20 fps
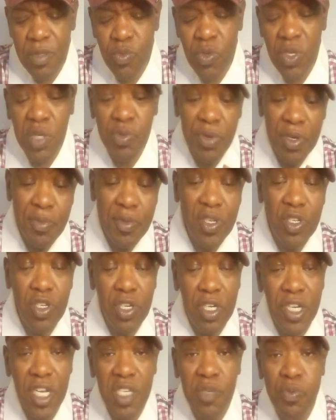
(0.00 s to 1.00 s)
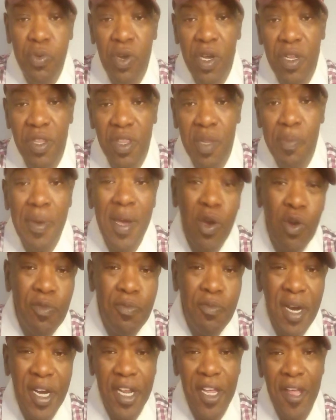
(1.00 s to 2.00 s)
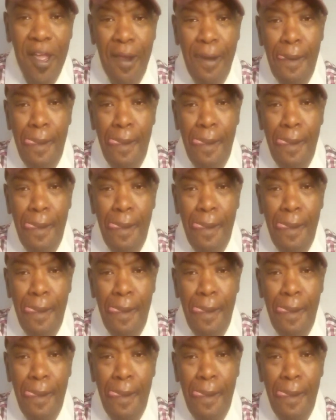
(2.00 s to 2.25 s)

Which brings me to the next point, the power of money.